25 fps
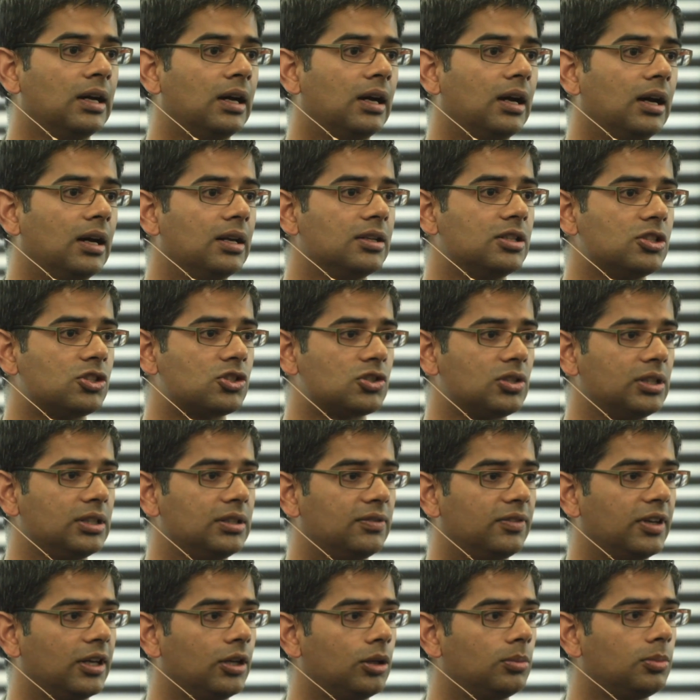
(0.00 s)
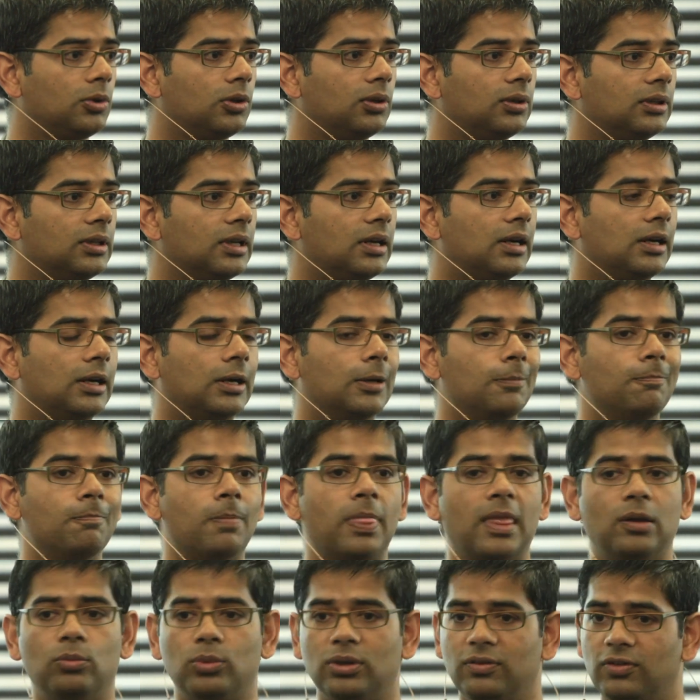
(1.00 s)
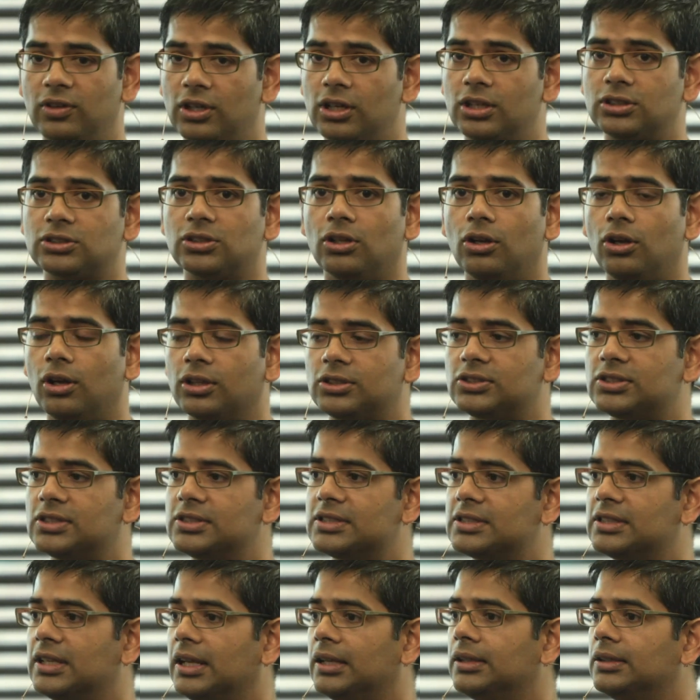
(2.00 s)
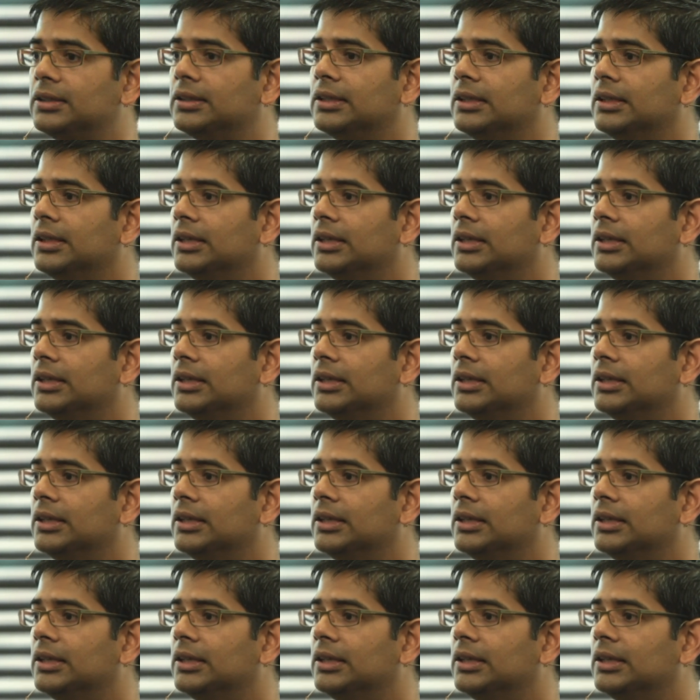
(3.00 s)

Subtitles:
digitally available, and we've learned a lot since then.